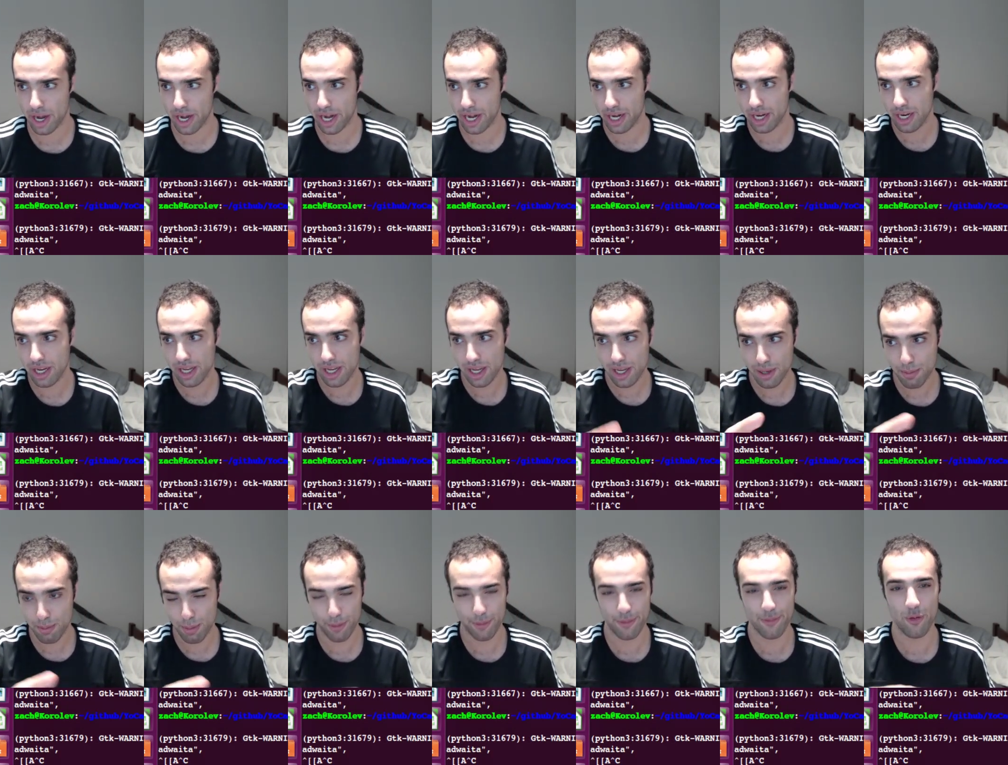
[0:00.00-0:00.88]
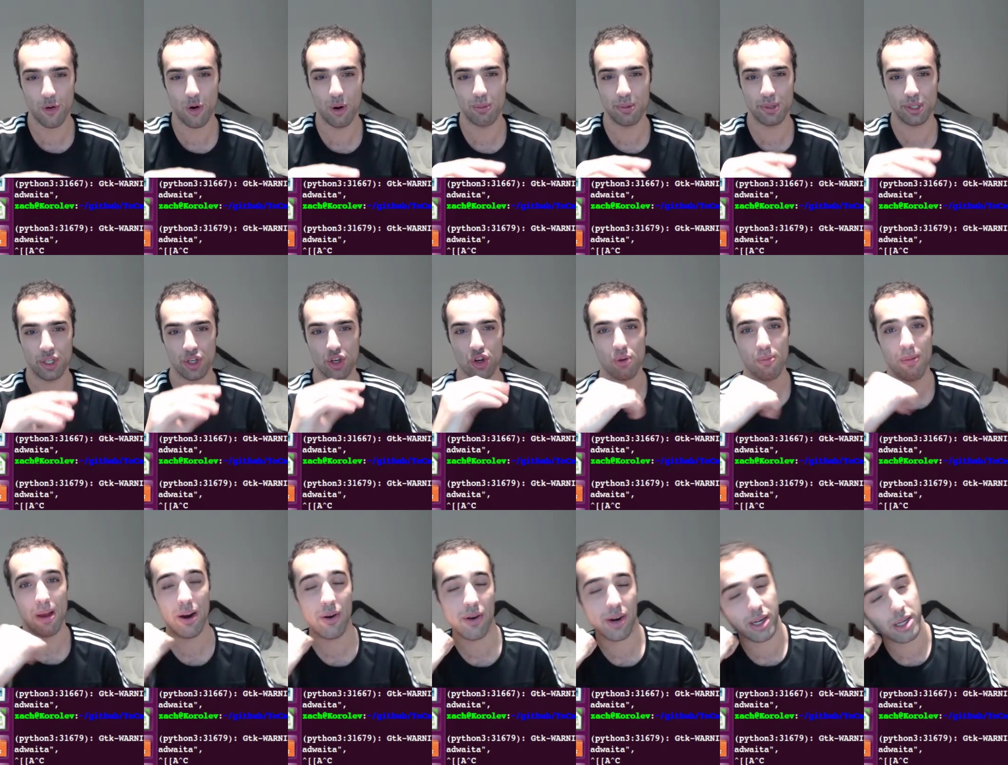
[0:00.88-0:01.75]
It performs
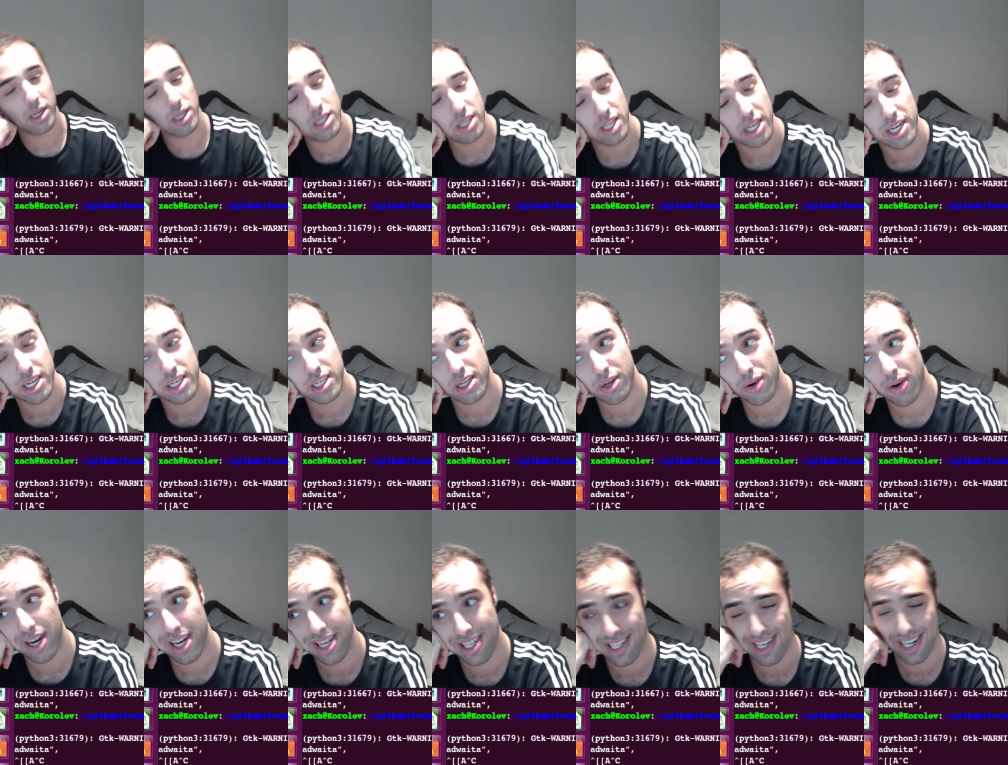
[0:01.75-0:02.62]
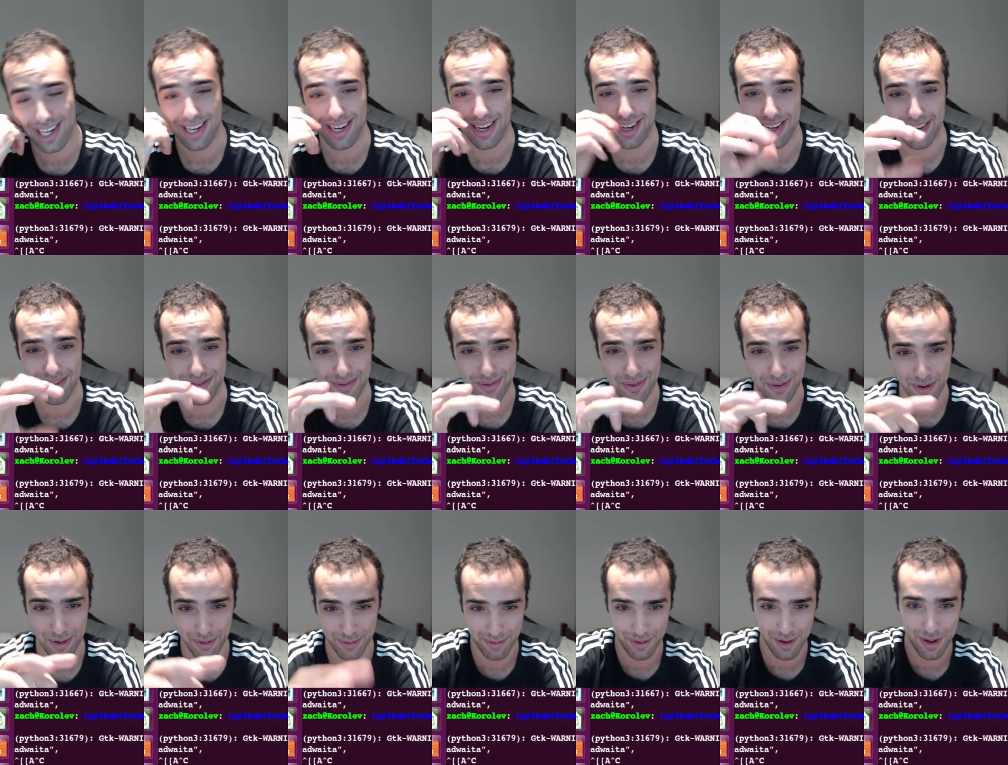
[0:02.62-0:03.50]
numerical integration,
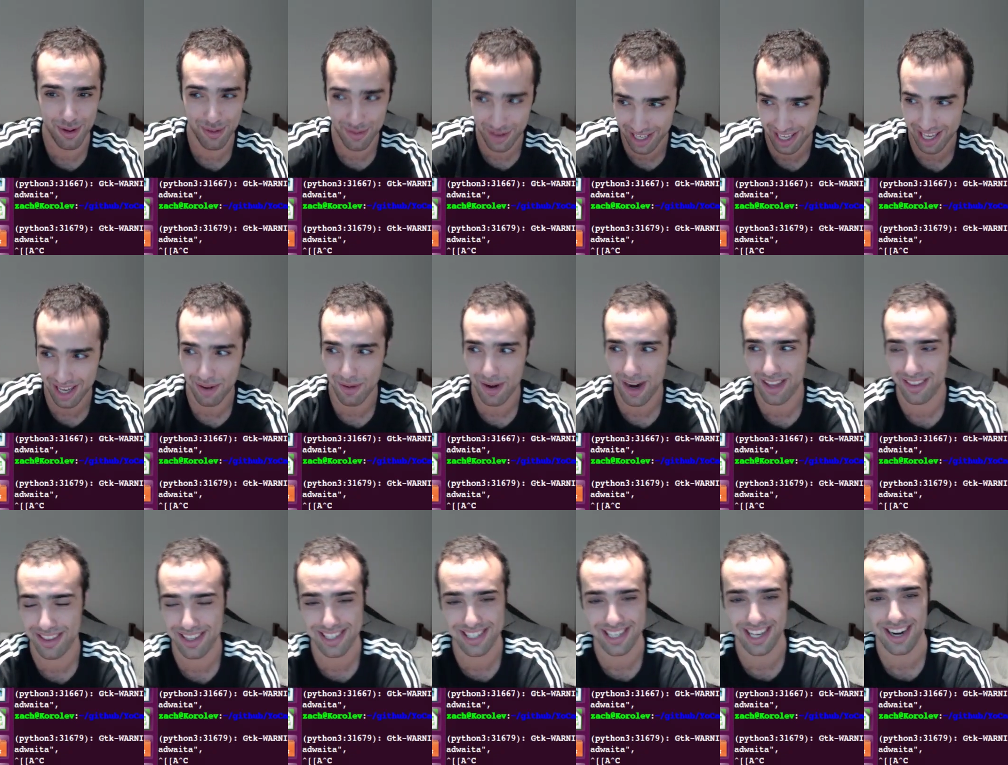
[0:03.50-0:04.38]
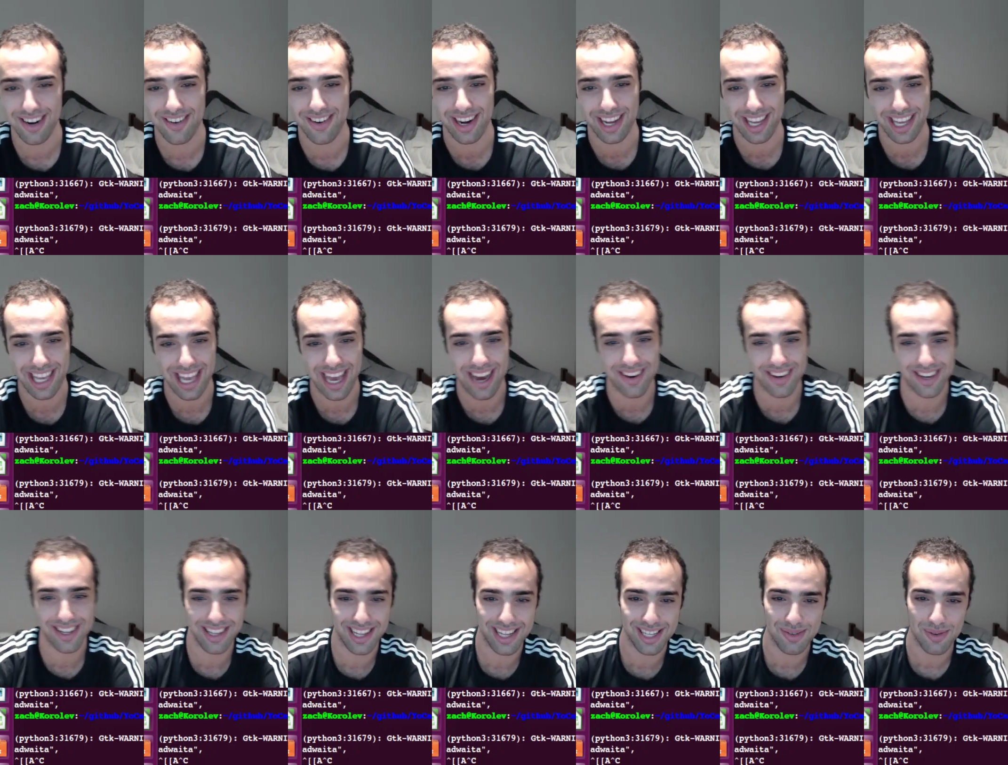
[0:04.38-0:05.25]
revolving it around the center, and it
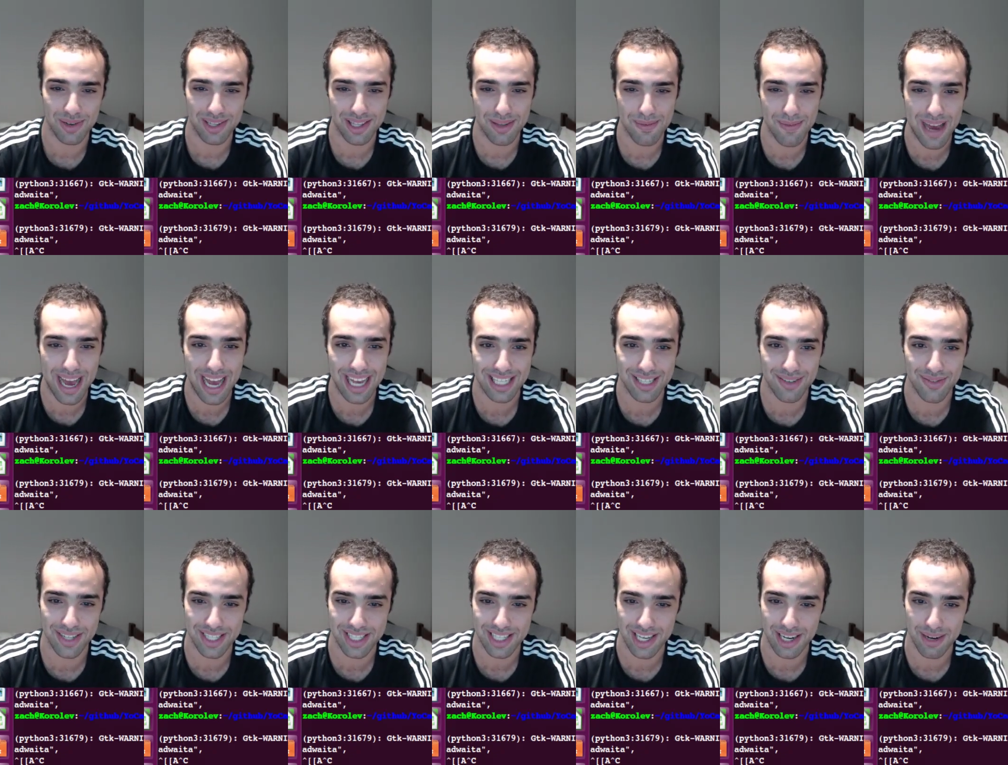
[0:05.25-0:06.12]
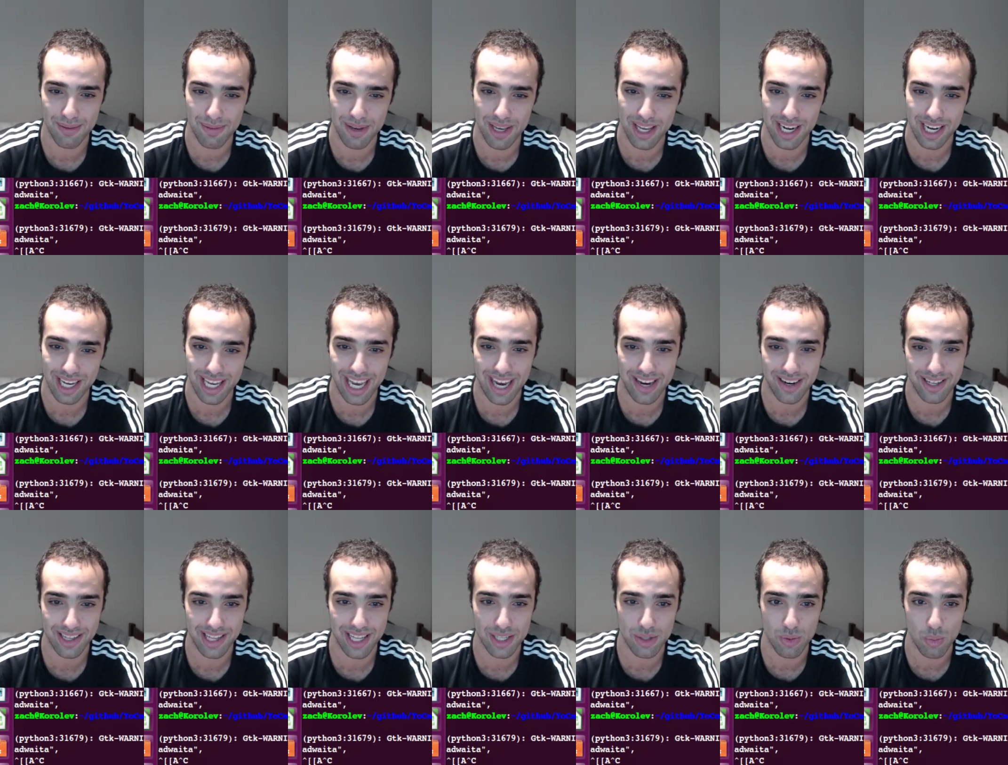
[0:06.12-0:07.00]
calculates what the mass of it's going to be, and it
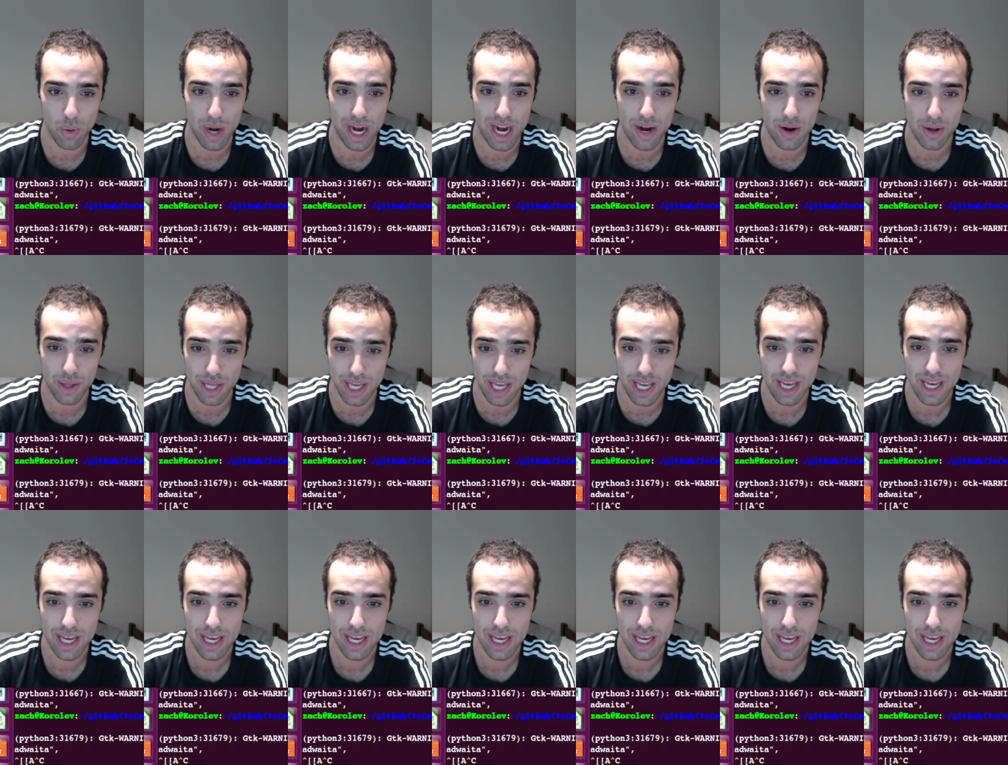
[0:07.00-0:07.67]
calculates where the,